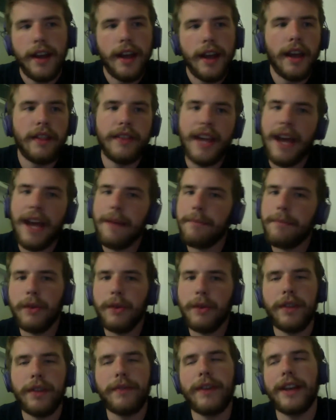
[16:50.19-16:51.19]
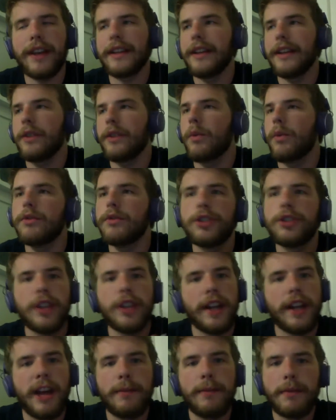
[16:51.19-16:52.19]
And that paired with the fact that he won't
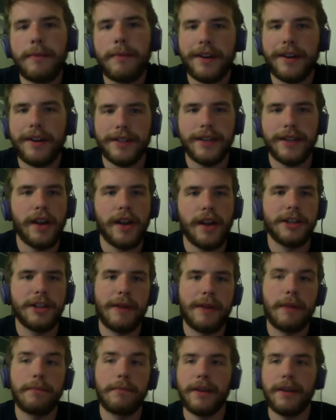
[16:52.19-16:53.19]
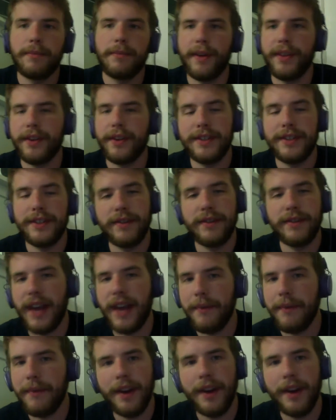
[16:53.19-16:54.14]
shut up about his knowledge about Big Brother and Survivor,